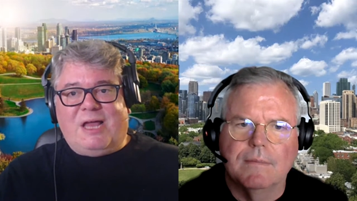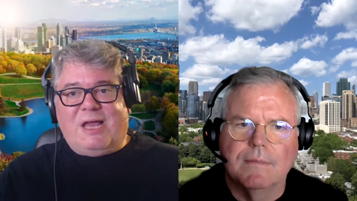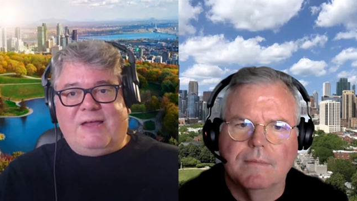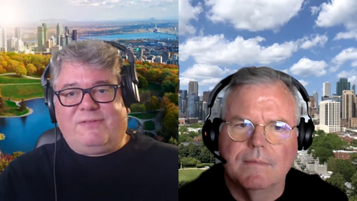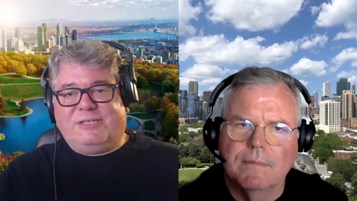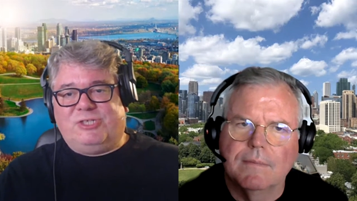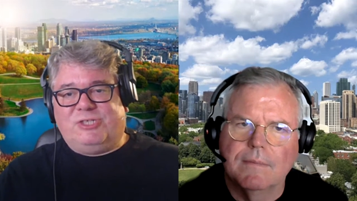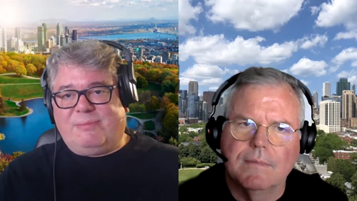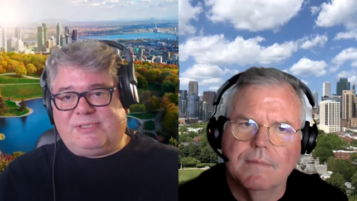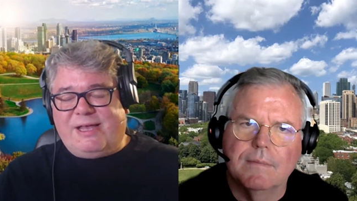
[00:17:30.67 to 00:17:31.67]
Speaker 1: life, like
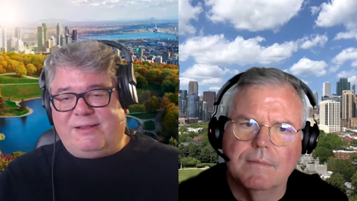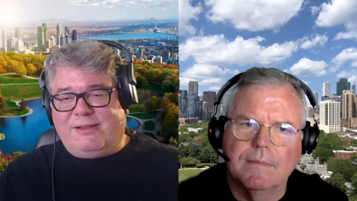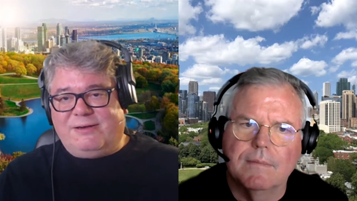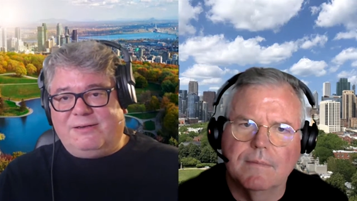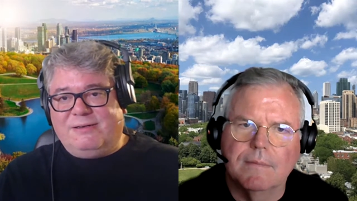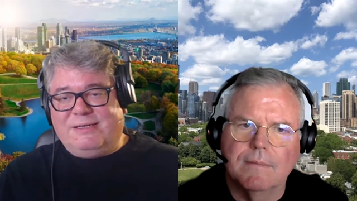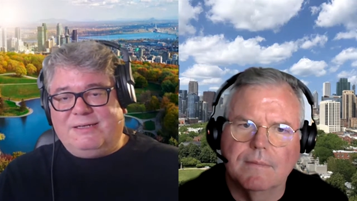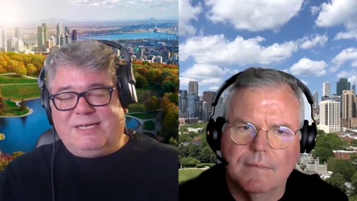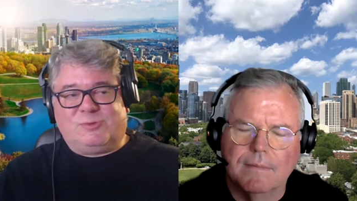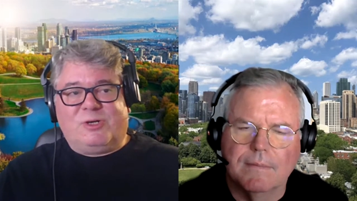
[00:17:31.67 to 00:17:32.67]
James Taylor,
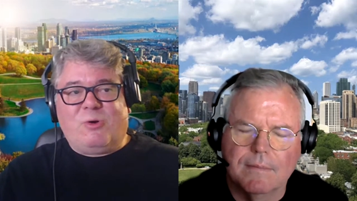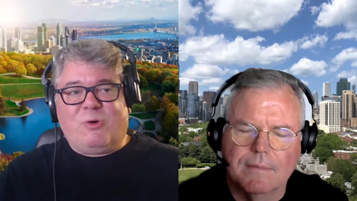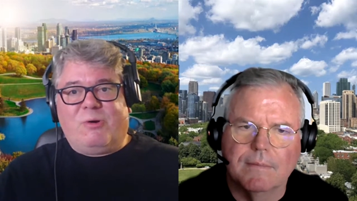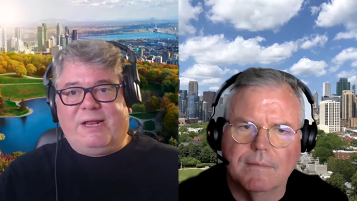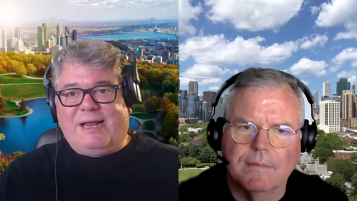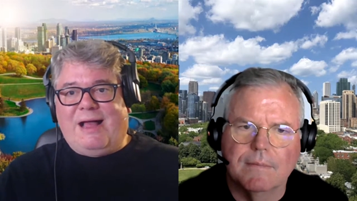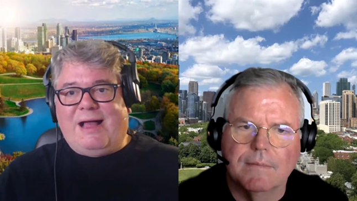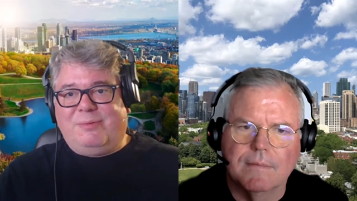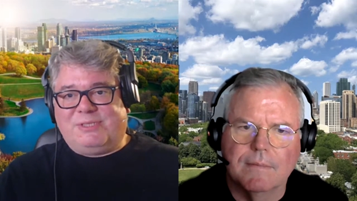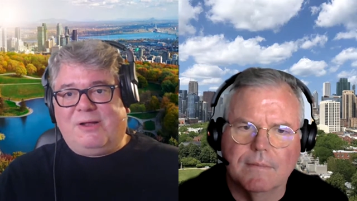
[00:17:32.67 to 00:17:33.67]
is recording
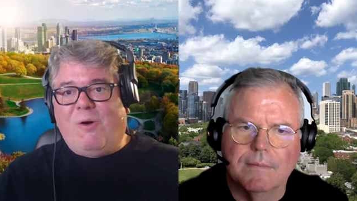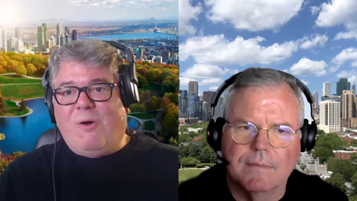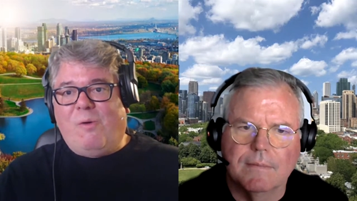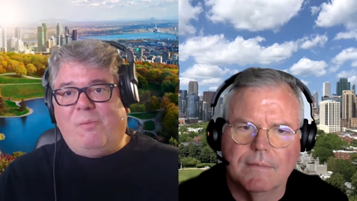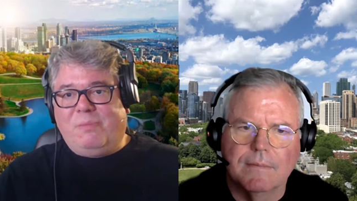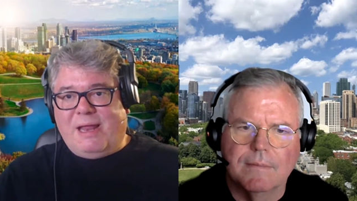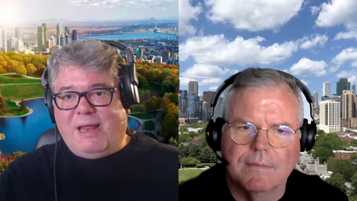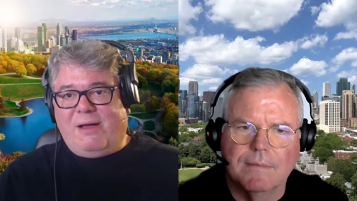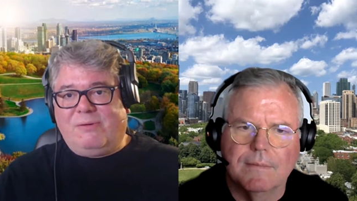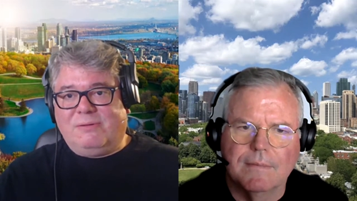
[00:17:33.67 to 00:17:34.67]
albums at home
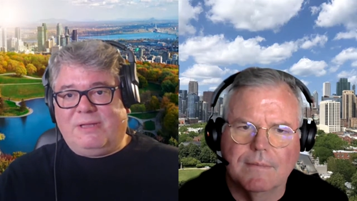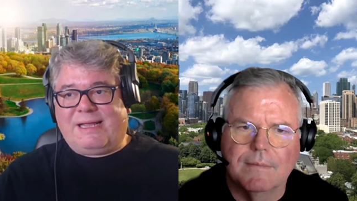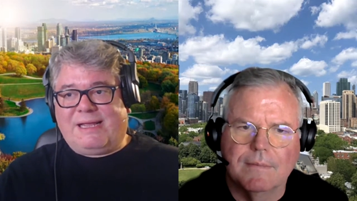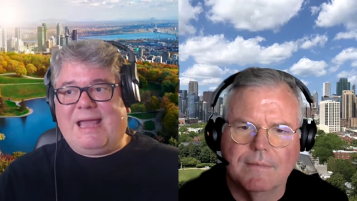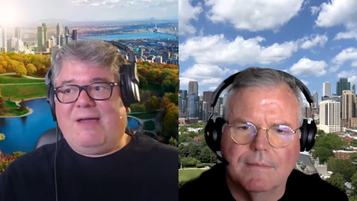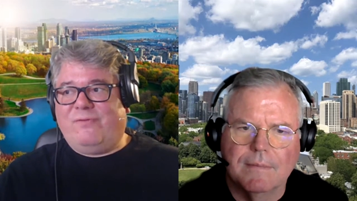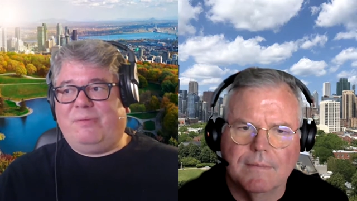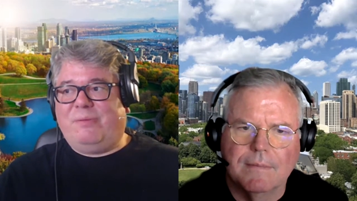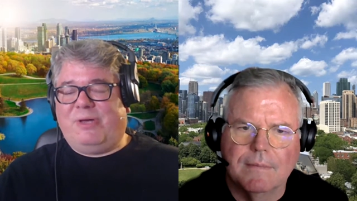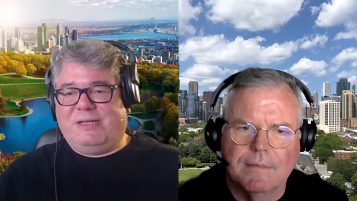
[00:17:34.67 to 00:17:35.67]
now. Like
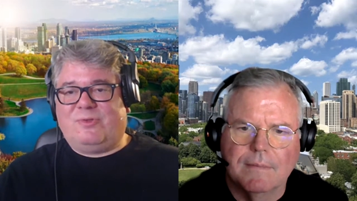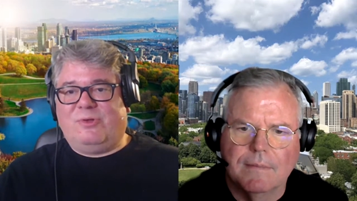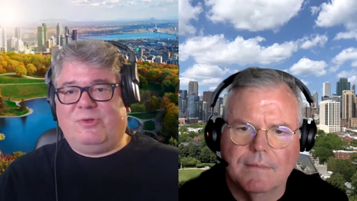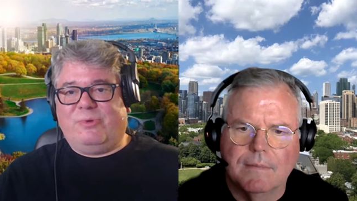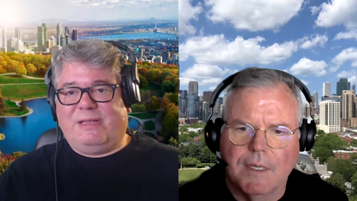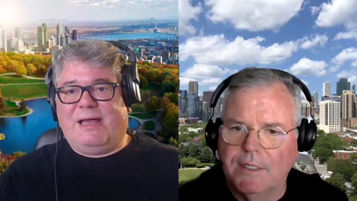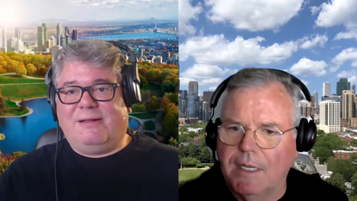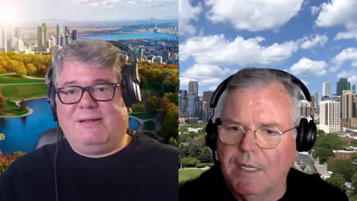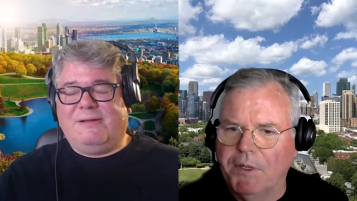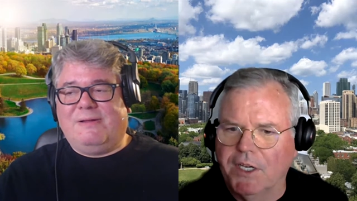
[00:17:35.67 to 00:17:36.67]
everybody's doing
Speaker 2: that.
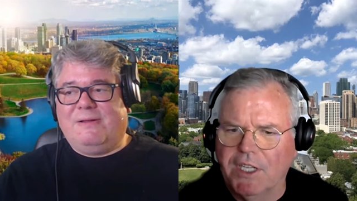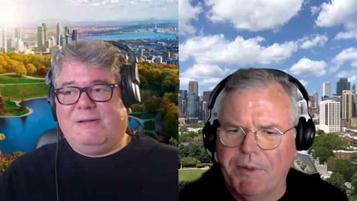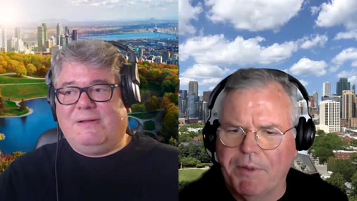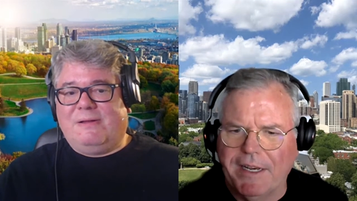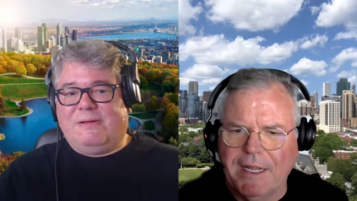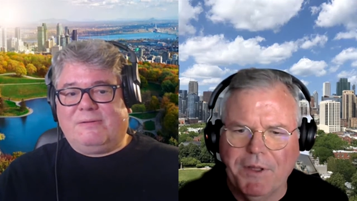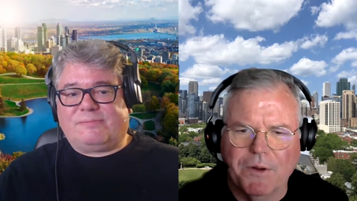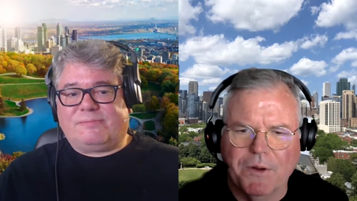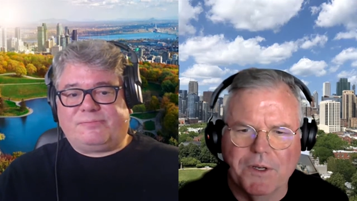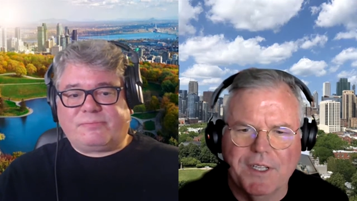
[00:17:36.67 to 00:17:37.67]
Is that because of the
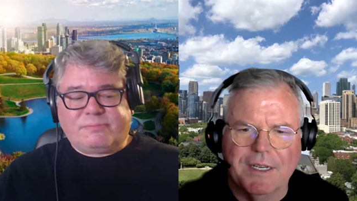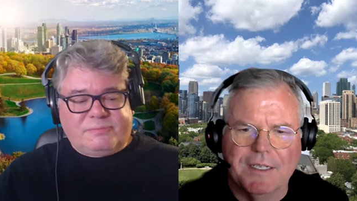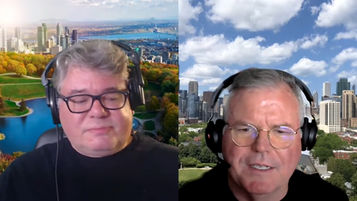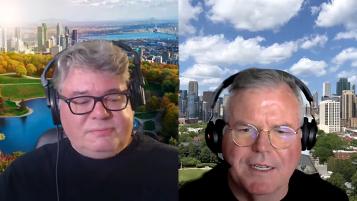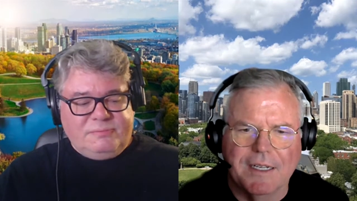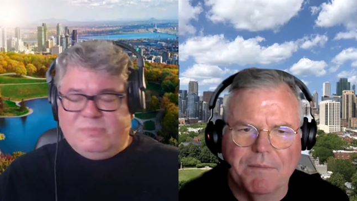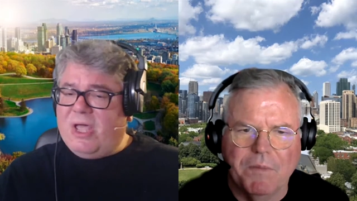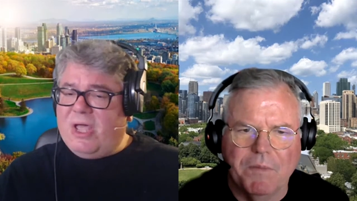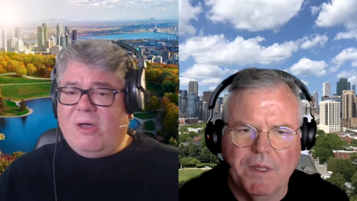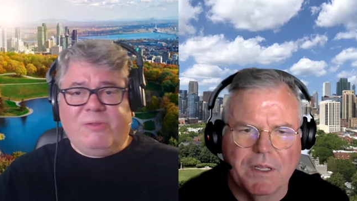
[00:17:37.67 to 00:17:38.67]
pandemic, or is that uh,
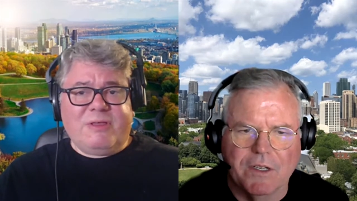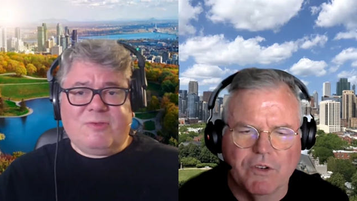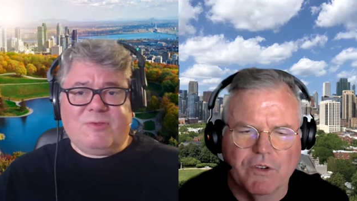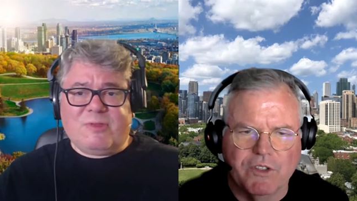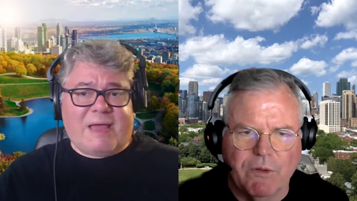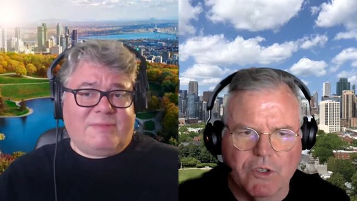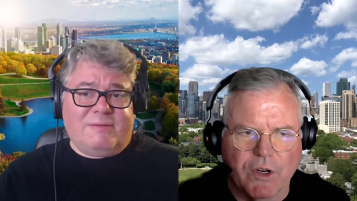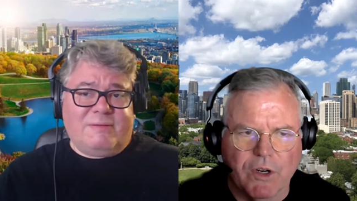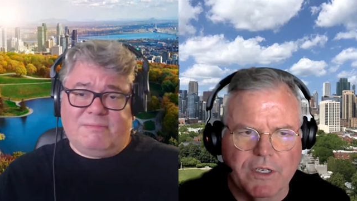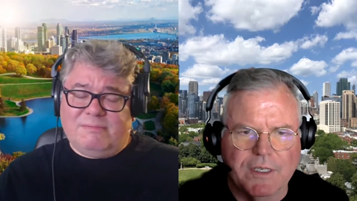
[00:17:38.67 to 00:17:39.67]
Speaker 1: no? This is a
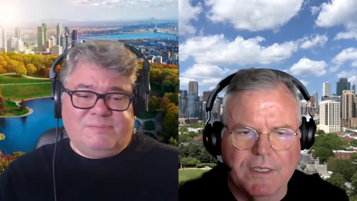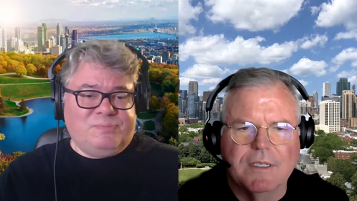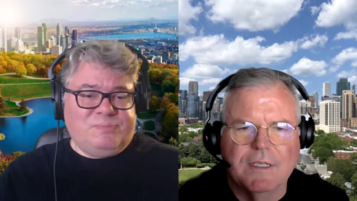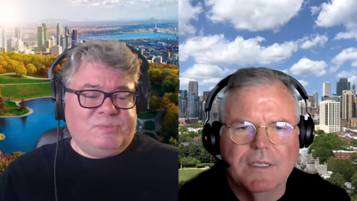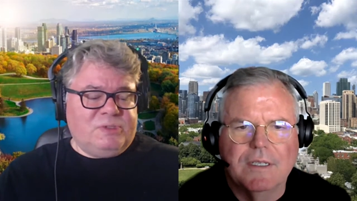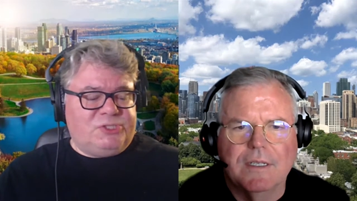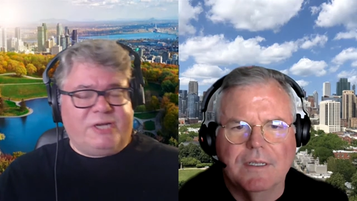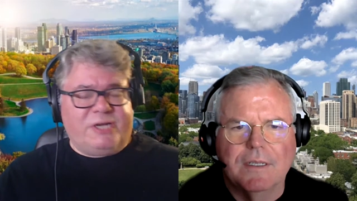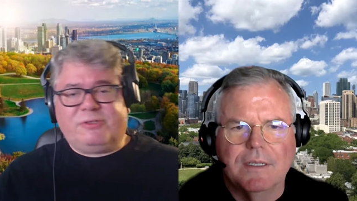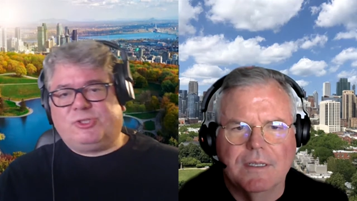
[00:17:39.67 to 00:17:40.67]
general trend.
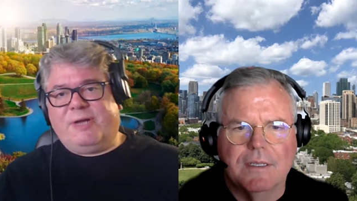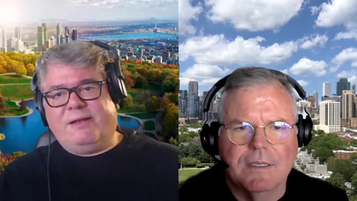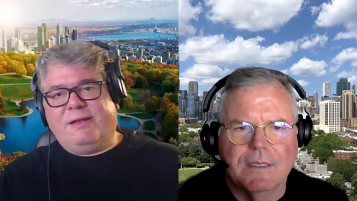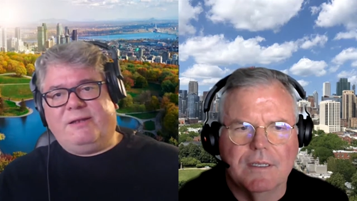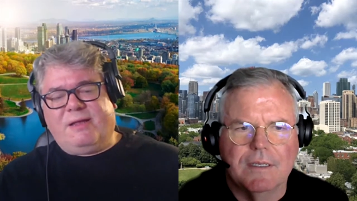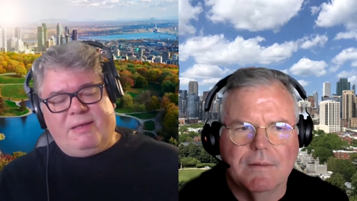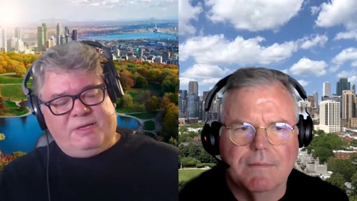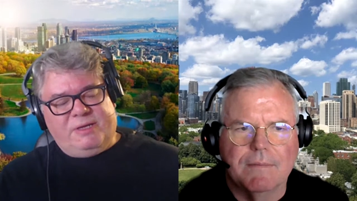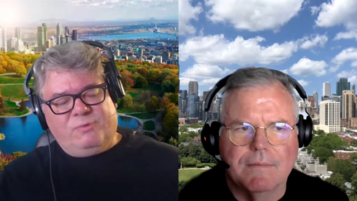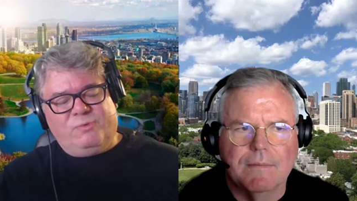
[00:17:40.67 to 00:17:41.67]
General trend. I
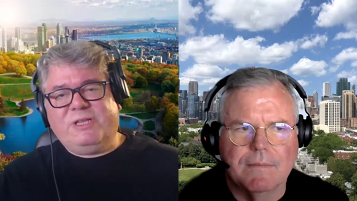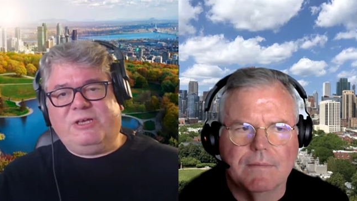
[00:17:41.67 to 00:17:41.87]
mean, really